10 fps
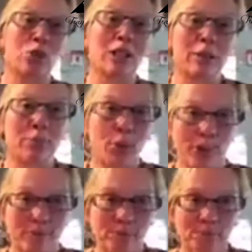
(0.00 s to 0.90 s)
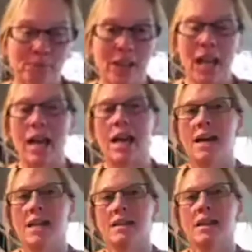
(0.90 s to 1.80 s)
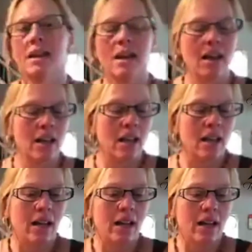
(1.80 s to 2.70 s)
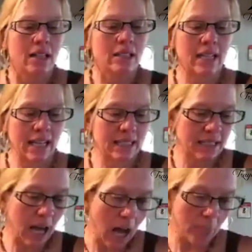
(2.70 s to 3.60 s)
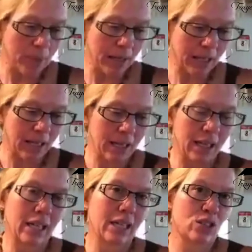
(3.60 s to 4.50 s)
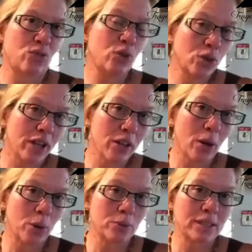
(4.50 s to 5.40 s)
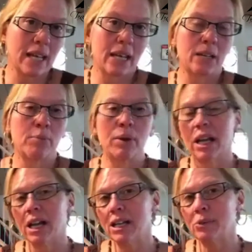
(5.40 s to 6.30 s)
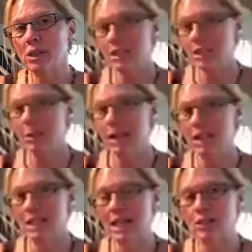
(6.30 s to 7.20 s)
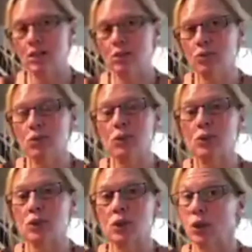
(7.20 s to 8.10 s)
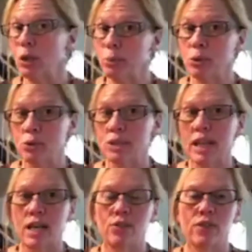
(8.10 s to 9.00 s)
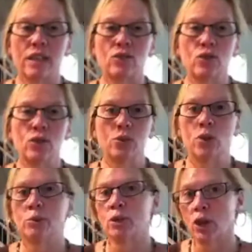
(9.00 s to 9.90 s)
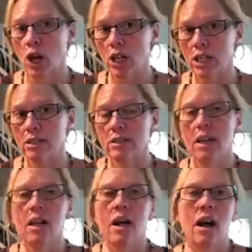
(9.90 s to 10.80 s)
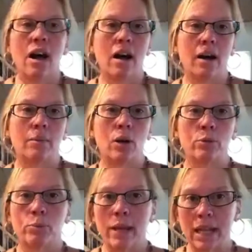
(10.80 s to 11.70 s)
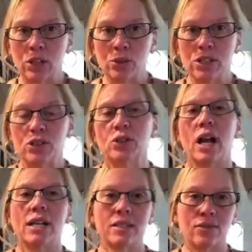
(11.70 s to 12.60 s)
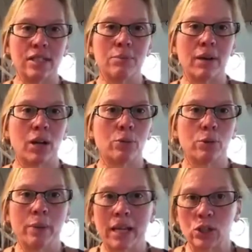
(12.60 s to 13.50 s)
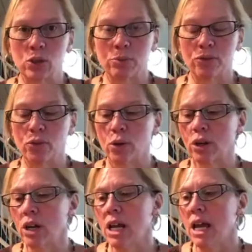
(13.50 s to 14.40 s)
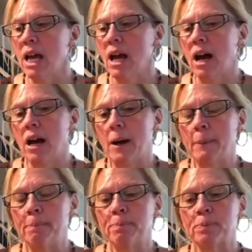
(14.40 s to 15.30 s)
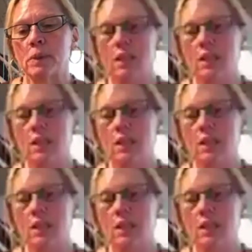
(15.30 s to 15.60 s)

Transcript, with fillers: is really important, and today's topic is food on the homestead, but I will expand on that too to your herbal side of things too. Herbal gardens, um, herbal pantries. You guys have seen my herbal pantry before. Um,